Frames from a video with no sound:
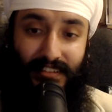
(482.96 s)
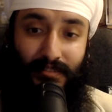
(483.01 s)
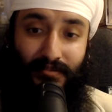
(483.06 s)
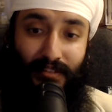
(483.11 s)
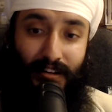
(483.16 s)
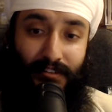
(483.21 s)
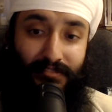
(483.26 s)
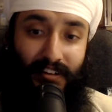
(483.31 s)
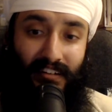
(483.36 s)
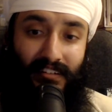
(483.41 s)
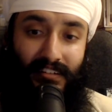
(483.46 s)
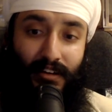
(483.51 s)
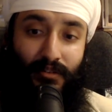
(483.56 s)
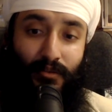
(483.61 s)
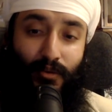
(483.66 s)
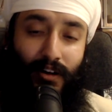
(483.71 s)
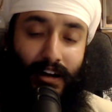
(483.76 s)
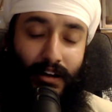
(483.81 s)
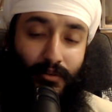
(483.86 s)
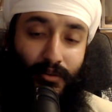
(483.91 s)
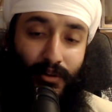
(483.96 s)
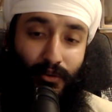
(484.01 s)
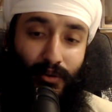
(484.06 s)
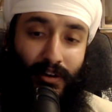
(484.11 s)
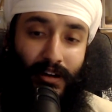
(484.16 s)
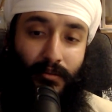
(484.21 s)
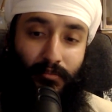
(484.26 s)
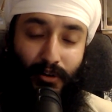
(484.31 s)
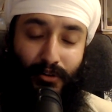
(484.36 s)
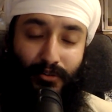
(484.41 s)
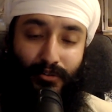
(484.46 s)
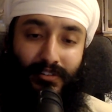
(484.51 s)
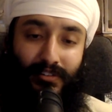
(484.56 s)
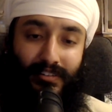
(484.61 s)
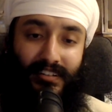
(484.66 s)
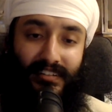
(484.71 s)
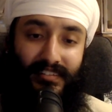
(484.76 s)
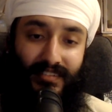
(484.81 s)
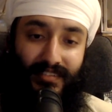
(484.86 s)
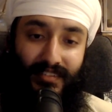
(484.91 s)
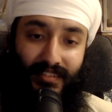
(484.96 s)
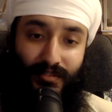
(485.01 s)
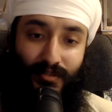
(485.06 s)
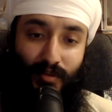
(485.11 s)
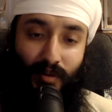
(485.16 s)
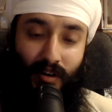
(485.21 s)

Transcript: time i found out why we wear Bowie, did you know